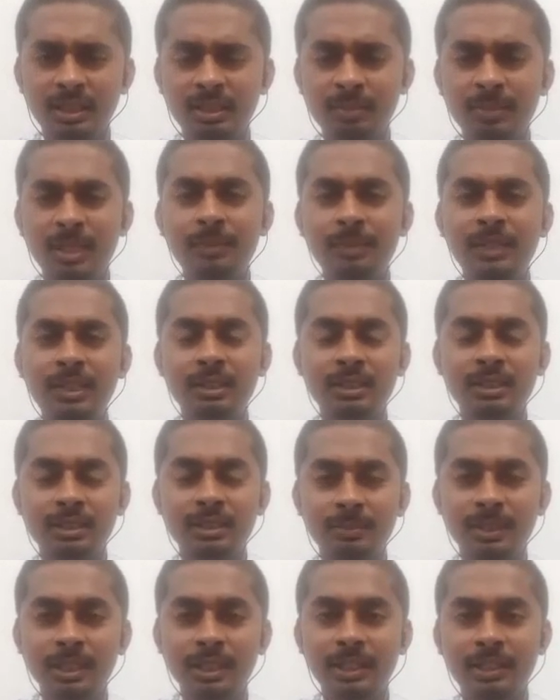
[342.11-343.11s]
maybe
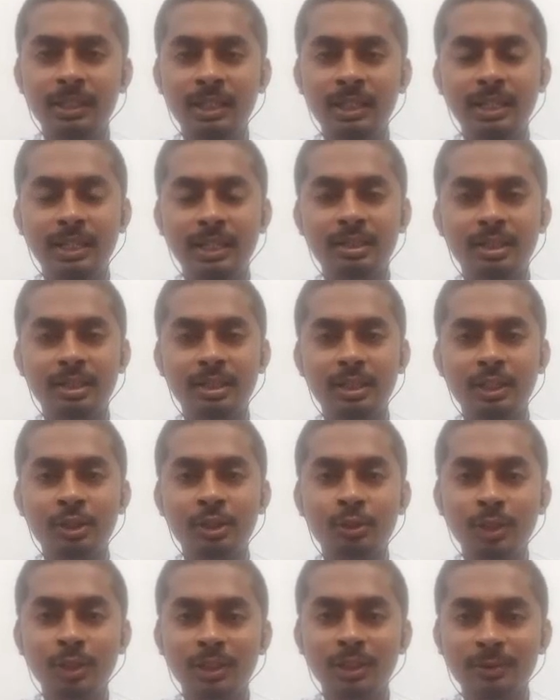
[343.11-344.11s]
someday i study
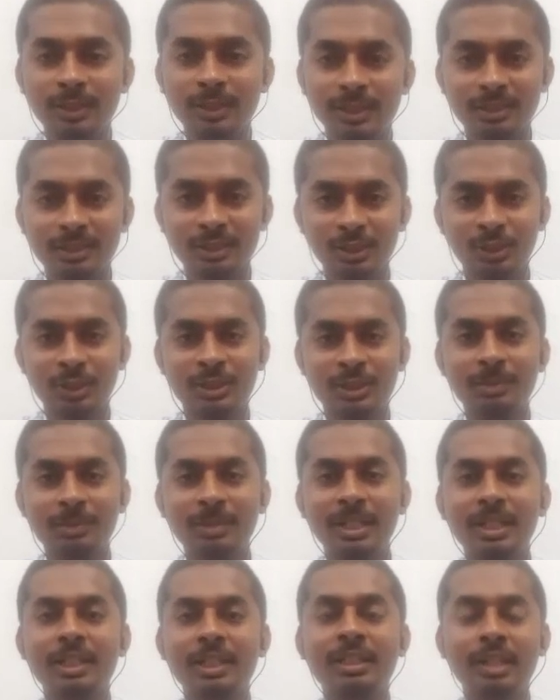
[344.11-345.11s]
2 hours or
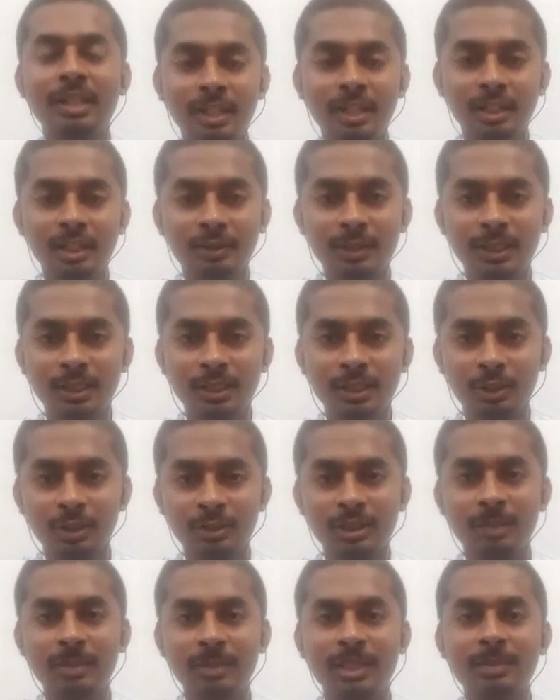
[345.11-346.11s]
someday 3 hours or
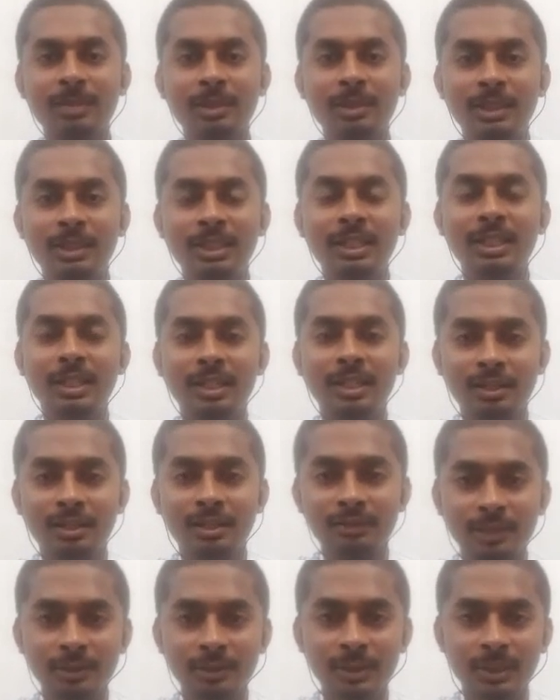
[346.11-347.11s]
someday maybe three and half
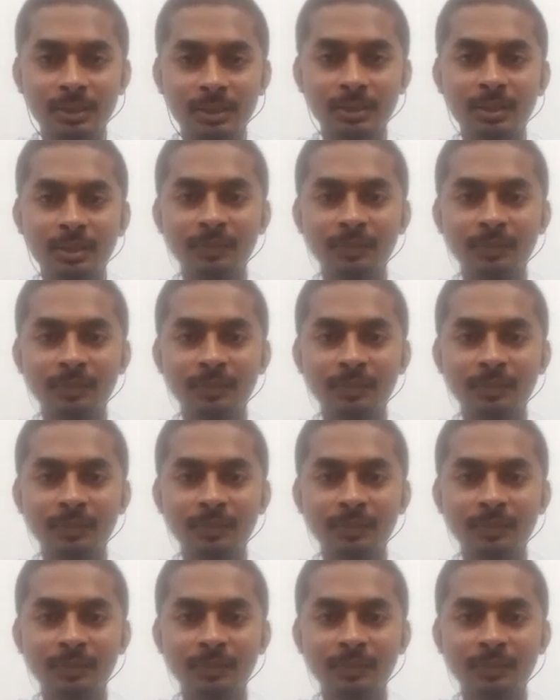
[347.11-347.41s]
hours